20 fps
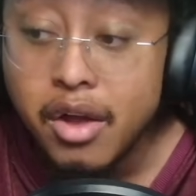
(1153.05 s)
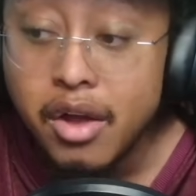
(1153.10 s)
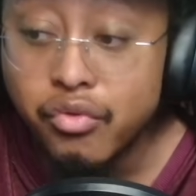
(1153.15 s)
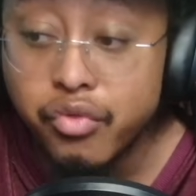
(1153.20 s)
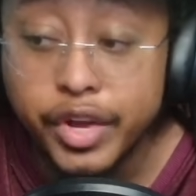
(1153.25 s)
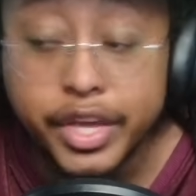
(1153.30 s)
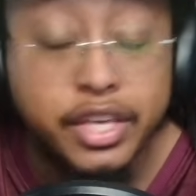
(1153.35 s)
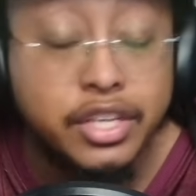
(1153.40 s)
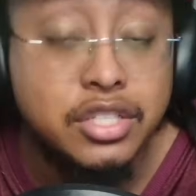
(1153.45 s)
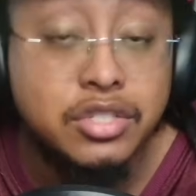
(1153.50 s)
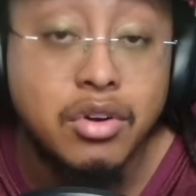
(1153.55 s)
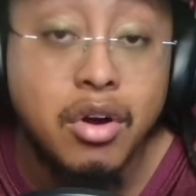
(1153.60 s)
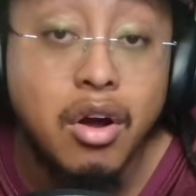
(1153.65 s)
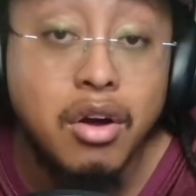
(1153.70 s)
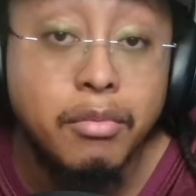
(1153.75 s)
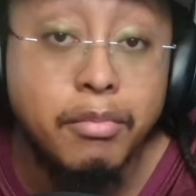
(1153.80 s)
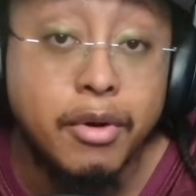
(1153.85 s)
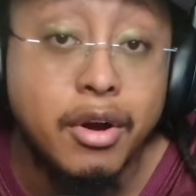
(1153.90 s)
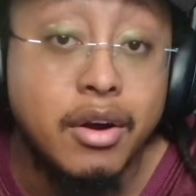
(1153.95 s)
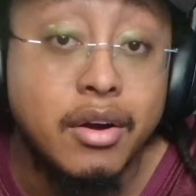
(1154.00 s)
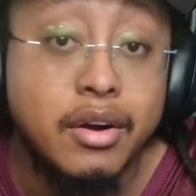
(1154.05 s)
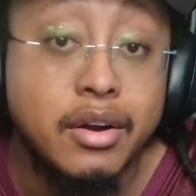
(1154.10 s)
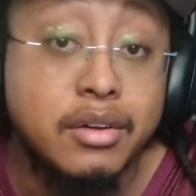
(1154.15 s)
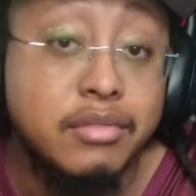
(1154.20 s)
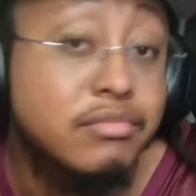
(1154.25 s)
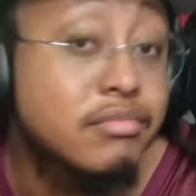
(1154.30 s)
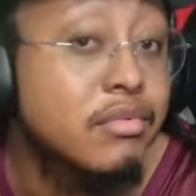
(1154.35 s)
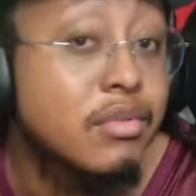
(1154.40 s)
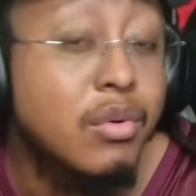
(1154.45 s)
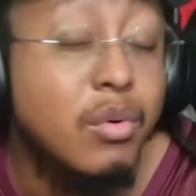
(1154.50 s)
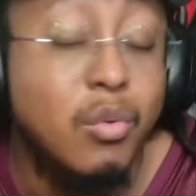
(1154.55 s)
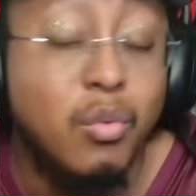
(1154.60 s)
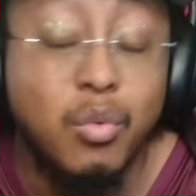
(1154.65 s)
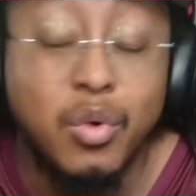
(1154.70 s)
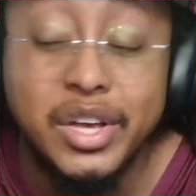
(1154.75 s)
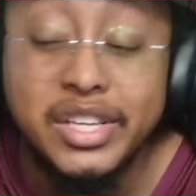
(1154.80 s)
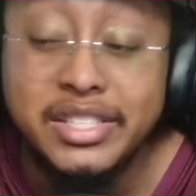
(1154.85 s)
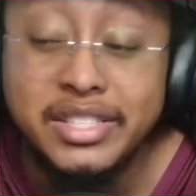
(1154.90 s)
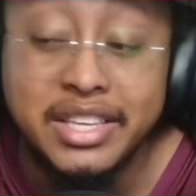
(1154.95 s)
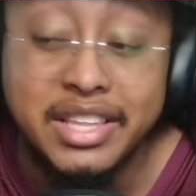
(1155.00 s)
Ricky Strongberg,
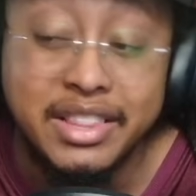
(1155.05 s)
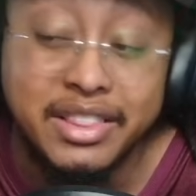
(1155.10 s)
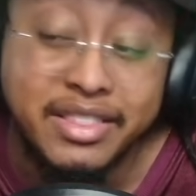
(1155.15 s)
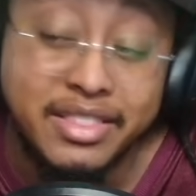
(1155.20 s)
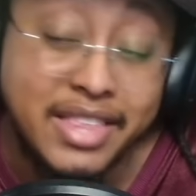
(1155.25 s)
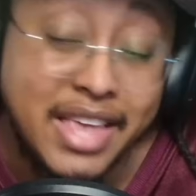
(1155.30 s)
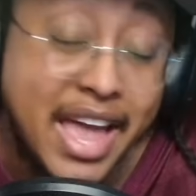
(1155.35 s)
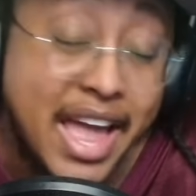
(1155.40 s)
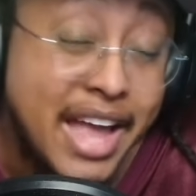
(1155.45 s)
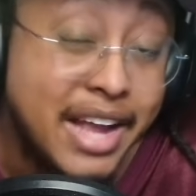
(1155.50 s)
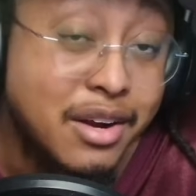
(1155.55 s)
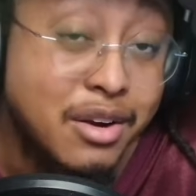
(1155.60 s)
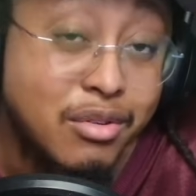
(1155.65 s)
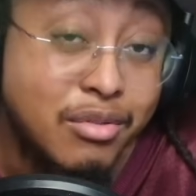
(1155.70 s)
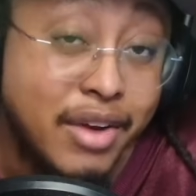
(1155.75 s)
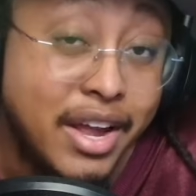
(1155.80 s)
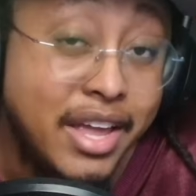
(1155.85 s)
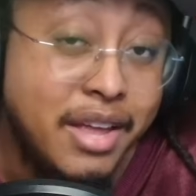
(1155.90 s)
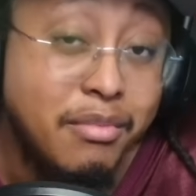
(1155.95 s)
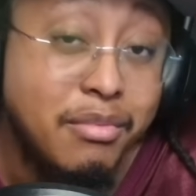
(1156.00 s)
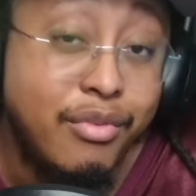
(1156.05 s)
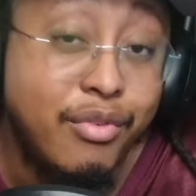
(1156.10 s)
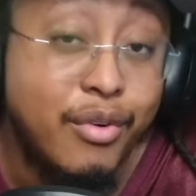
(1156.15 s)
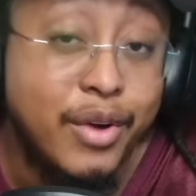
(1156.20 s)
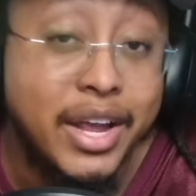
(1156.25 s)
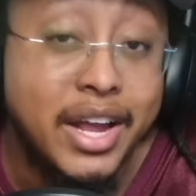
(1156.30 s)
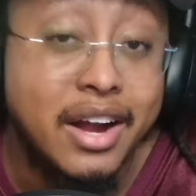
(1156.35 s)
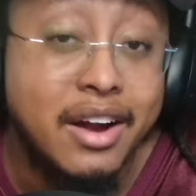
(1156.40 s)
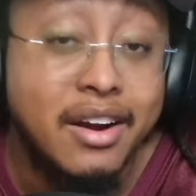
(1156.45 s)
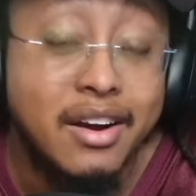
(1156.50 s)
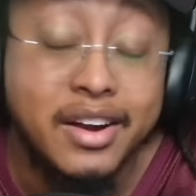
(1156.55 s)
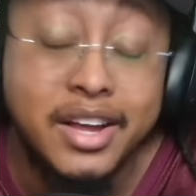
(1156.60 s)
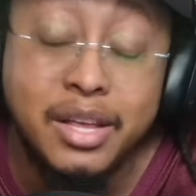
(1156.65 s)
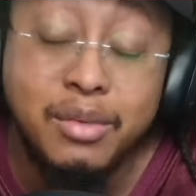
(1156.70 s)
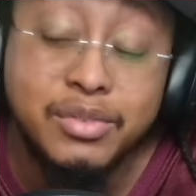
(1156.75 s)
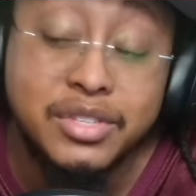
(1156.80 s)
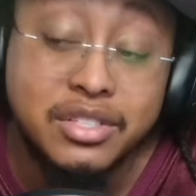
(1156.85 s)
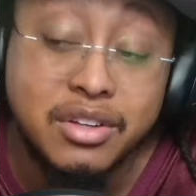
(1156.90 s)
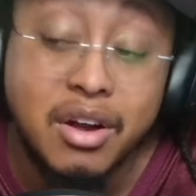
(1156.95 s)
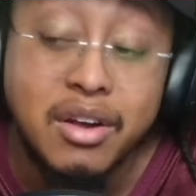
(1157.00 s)
wasn't that great before he got hurt. He
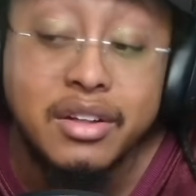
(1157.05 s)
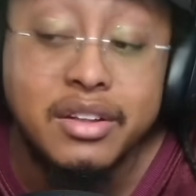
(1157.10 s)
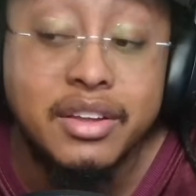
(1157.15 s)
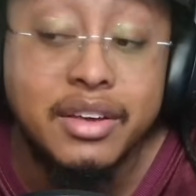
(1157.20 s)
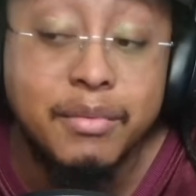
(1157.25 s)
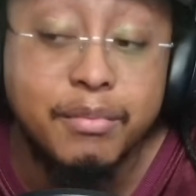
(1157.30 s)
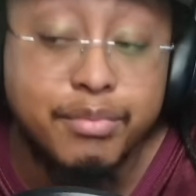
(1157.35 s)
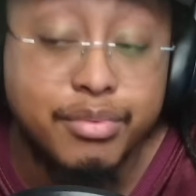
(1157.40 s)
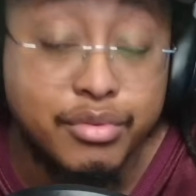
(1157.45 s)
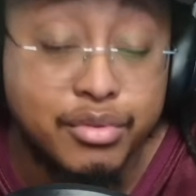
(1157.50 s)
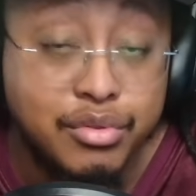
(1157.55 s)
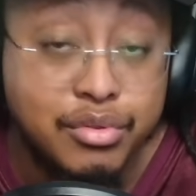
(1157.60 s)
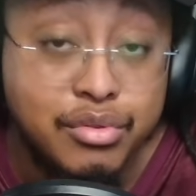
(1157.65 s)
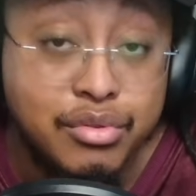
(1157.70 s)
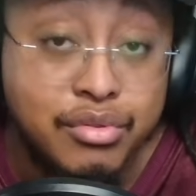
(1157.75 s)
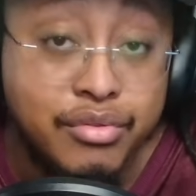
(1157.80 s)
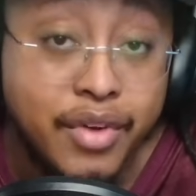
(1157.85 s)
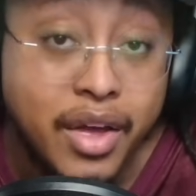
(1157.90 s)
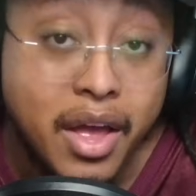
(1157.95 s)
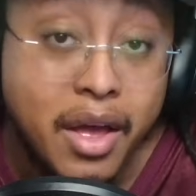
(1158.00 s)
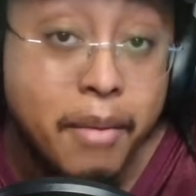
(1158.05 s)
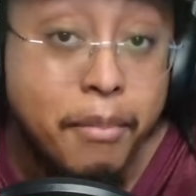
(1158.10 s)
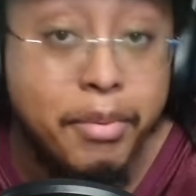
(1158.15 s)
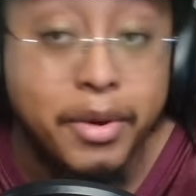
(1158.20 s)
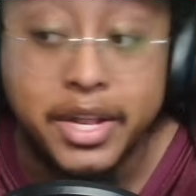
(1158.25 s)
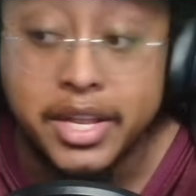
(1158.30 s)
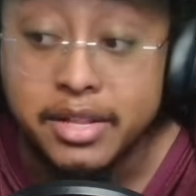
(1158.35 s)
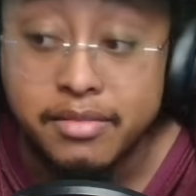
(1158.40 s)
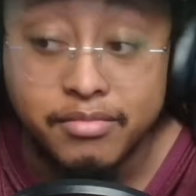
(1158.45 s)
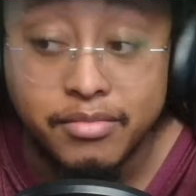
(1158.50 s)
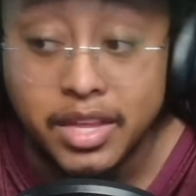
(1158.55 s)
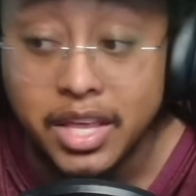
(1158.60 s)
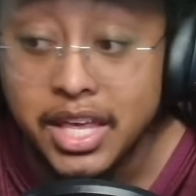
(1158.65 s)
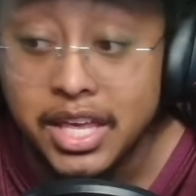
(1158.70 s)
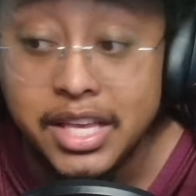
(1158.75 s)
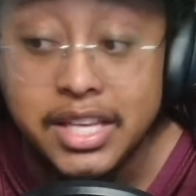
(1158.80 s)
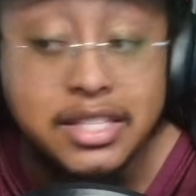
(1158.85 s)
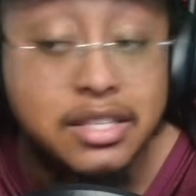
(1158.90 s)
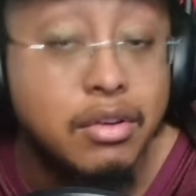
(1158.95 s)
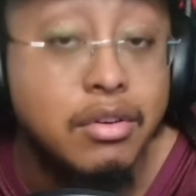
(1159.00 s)
was starting to improve, but
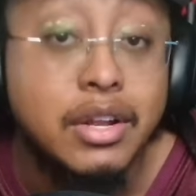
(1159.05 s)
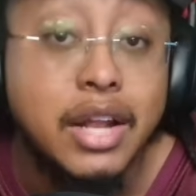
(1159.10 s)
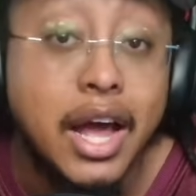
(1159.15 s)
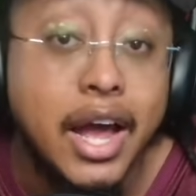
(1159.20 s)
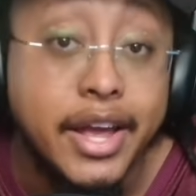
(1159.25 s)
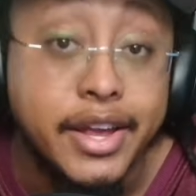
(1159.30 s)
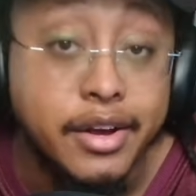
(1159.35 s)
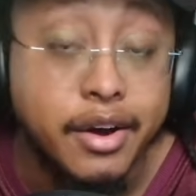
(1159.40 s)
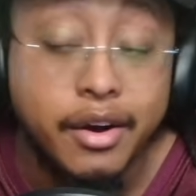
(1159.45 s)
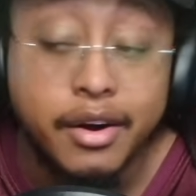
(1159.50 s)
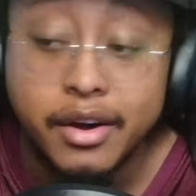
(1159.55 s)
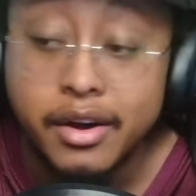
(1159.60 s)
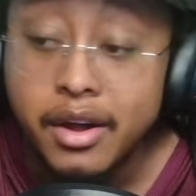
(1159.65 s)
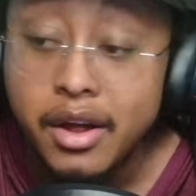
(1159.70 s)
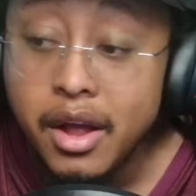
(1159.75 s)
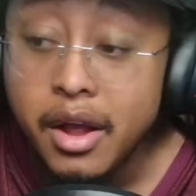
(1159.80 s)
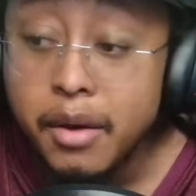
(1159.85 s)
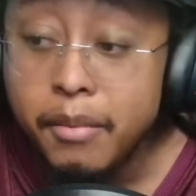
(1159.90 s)
he's on IR.